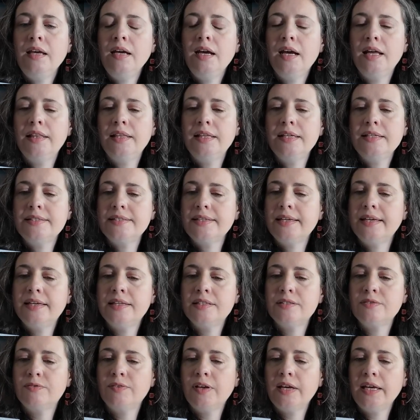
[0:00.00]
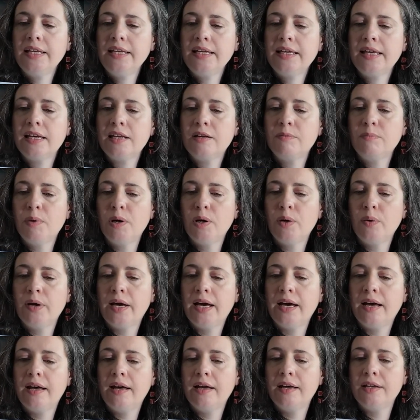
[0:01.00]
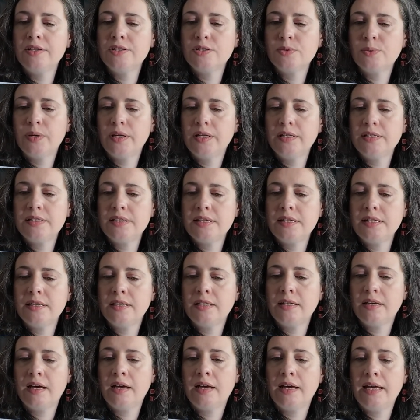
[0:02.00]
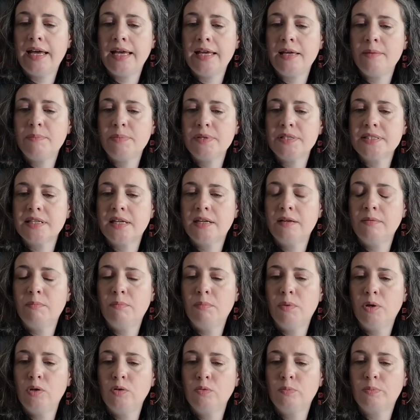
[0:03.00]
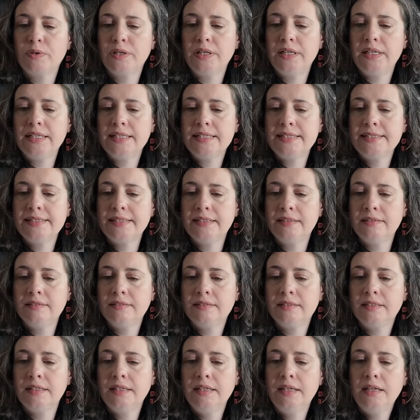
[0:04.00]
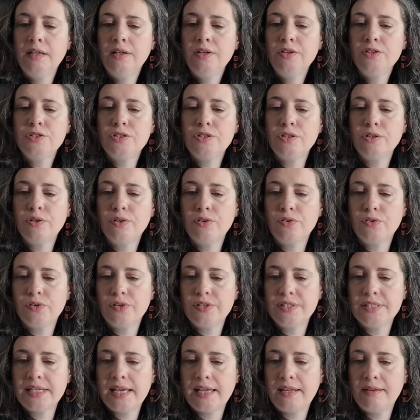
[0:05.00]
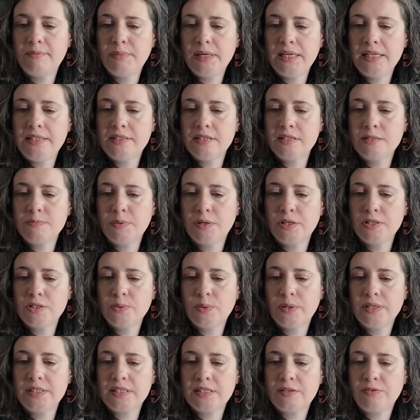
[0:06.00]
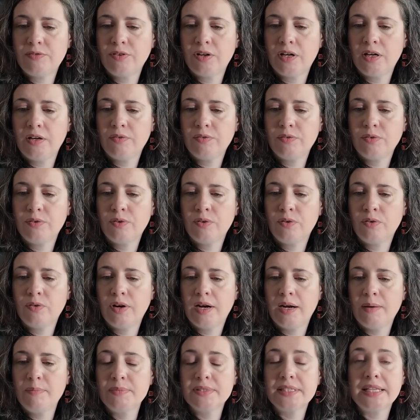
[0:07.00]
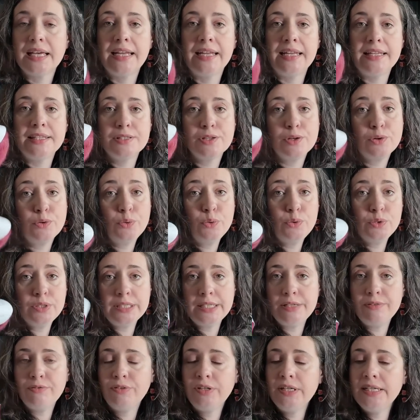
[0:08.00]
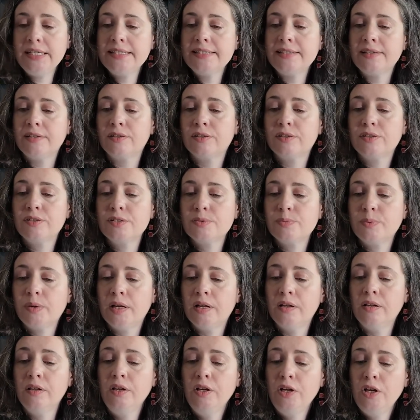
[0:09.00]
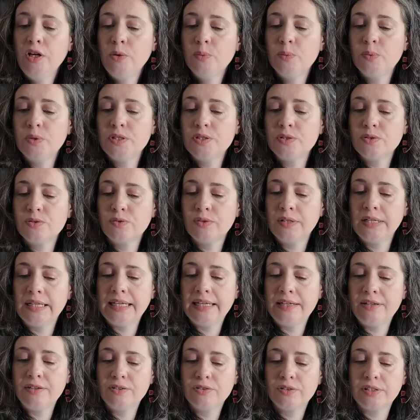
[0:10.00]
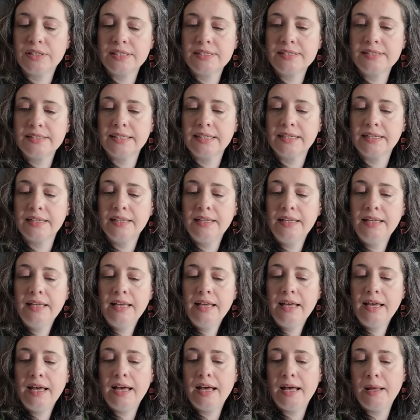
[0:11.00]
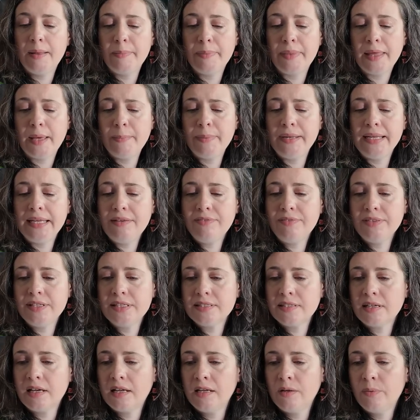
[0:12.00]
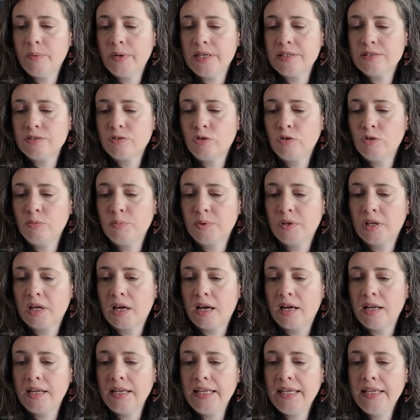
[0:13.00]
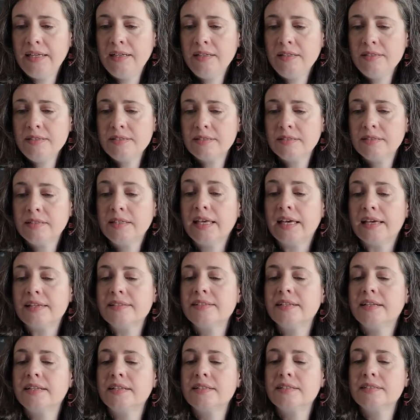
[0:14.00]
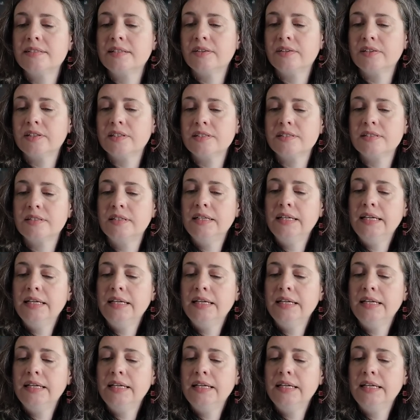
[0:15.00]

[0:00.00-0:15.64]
and this is fine kid mohair and 28% mulberry silk, 210 meters per 25 grams, and it's a cruelty free silk as well, which was really interesting. I believe this colourway is called Pralines. Yes, it is, there it is.